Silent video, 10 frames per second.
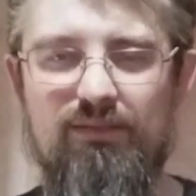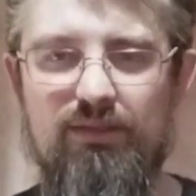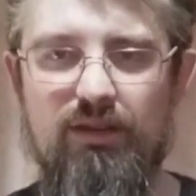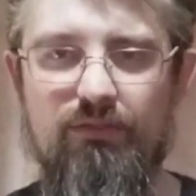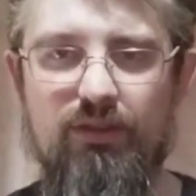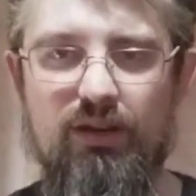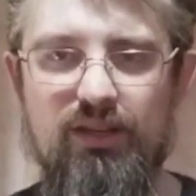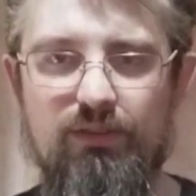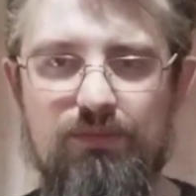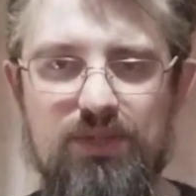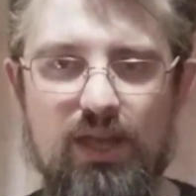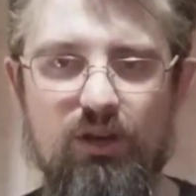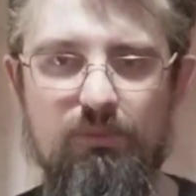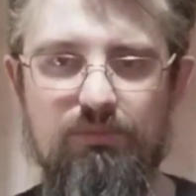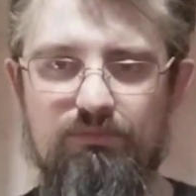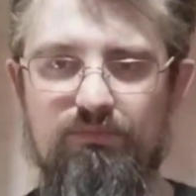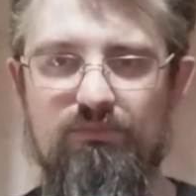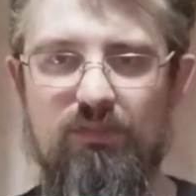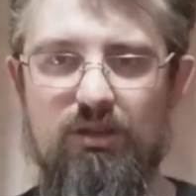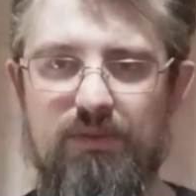You've kind of set up
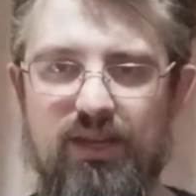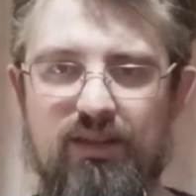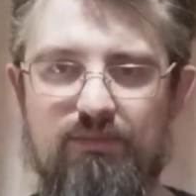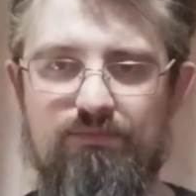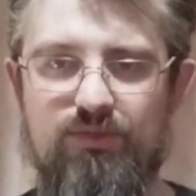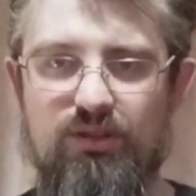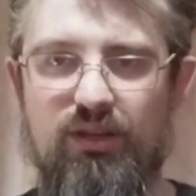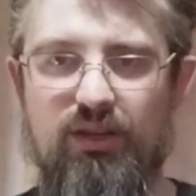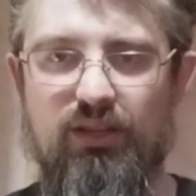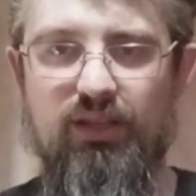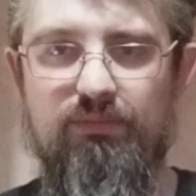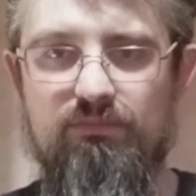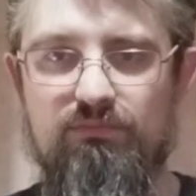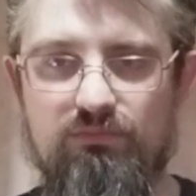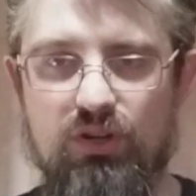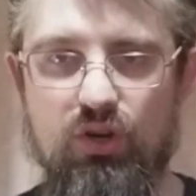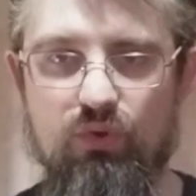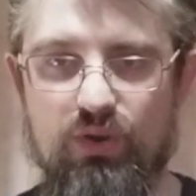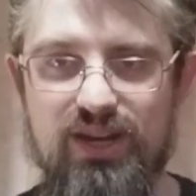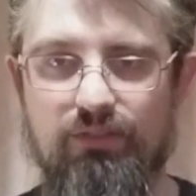a big circular
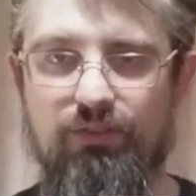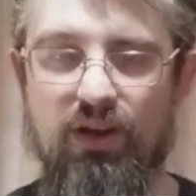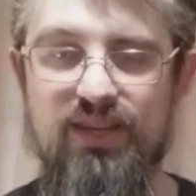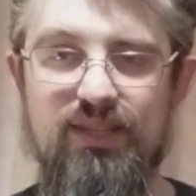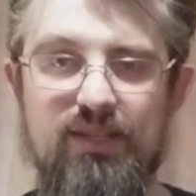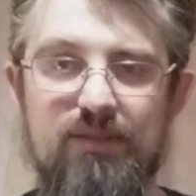arena fight,